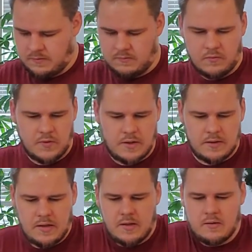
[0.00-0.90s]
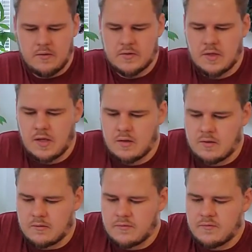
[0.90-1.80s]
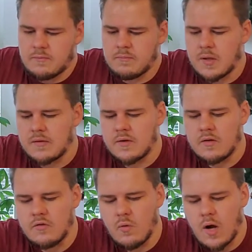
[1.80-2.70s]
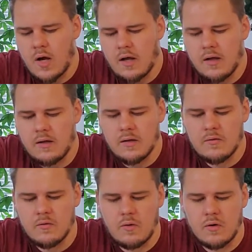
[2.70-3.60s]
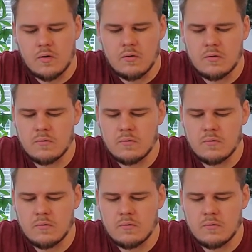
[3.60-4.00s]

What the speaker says: rather err on the side of planting it too high than too low.